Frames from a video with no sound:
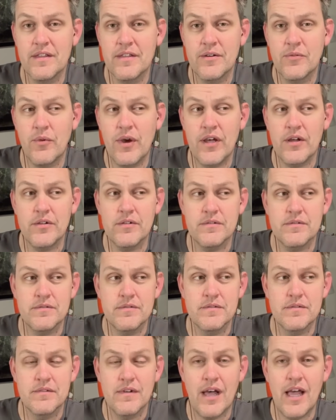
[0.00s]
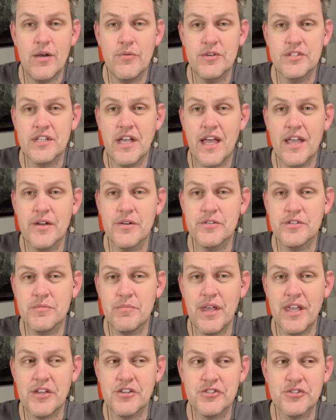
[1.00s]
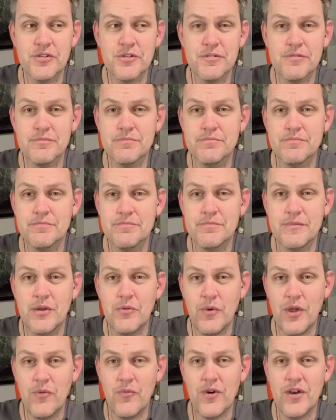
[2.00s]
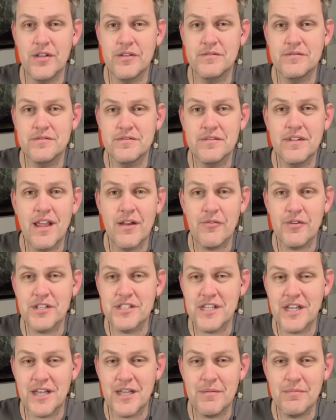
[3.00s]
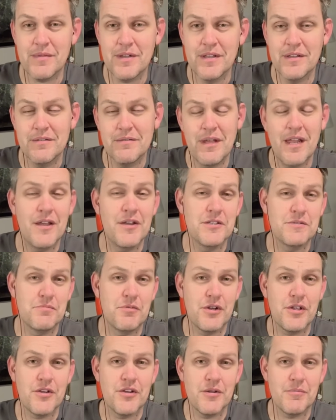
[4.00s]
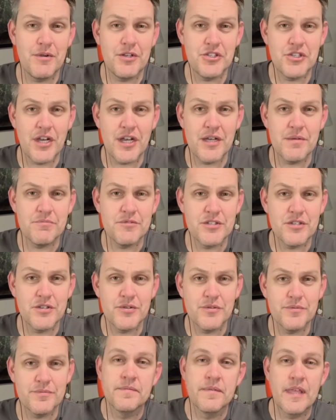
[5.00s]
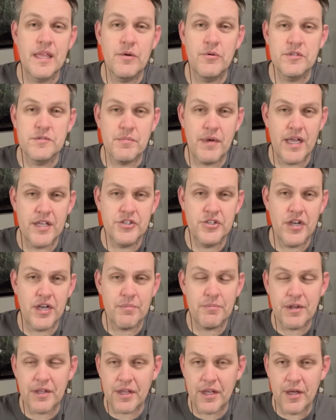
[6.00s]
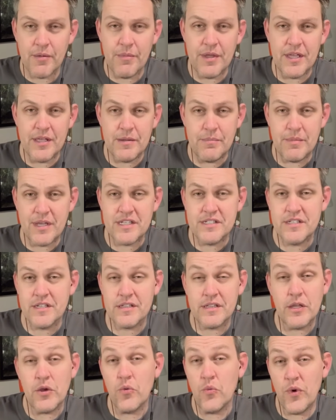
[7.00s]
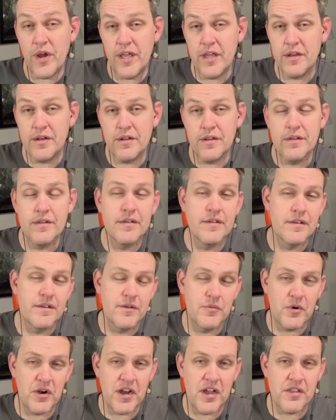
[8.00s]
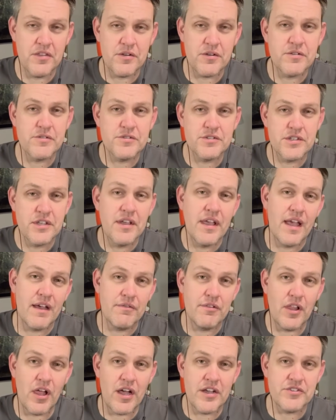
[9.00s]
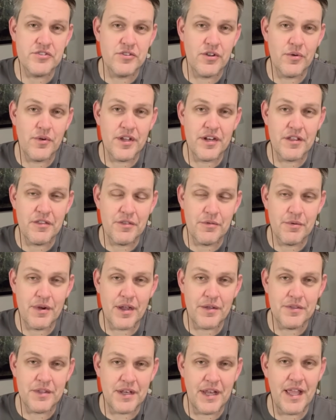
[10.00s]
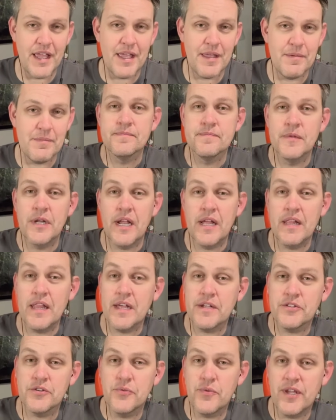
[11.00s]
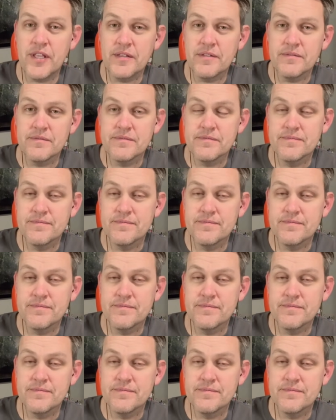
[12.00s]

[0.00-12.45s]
Well, I was hired to make sure that we won every time. I was pretty good at my job, too. It was my job to come in and basically win where others have lost already throughout the day. But I like to win.